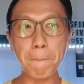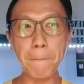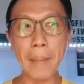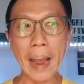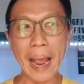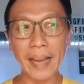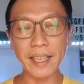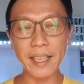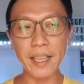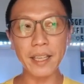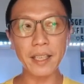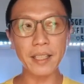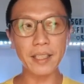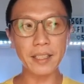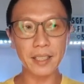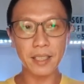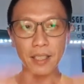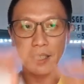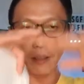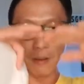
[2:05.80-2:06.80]
pack,
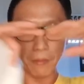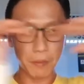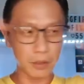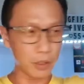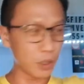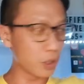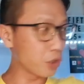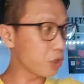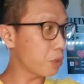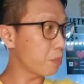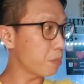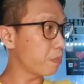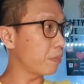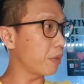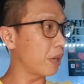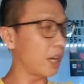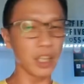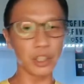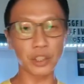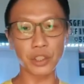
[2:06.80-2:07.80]
those
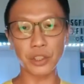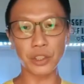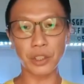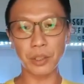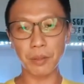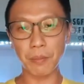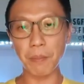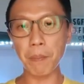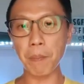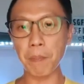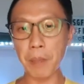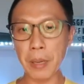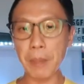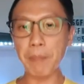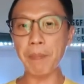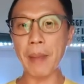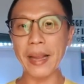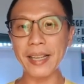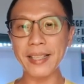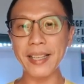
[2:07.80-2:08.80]

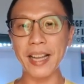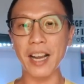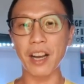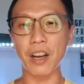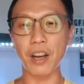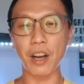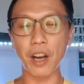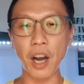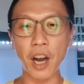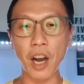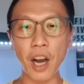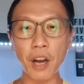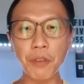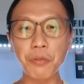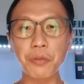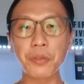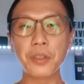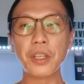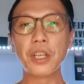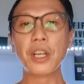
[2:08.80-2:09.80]
big packs
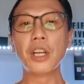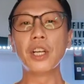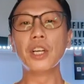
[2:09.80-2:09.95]
of